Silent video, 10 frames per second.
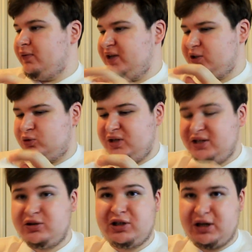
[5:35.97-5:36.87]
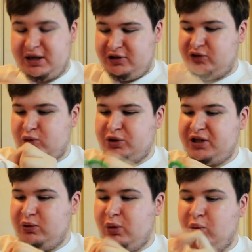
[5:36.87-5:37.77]
This
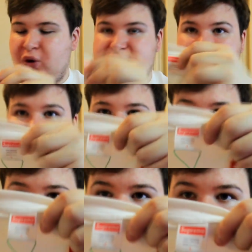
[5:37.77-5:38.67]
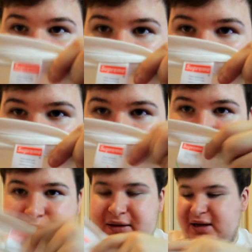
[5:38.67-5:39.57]
Swarovski one was a large,
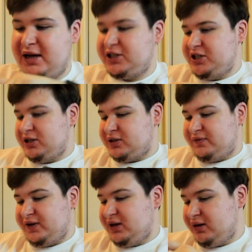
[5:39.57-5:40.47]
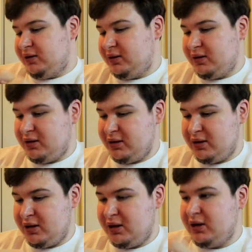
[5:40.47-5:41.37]
and it actually does fit,
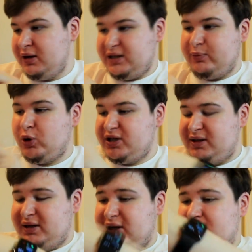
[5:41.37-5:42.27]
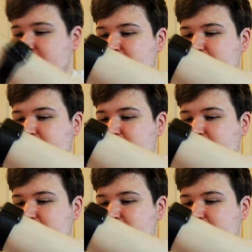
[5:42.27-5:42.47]
surprisingly.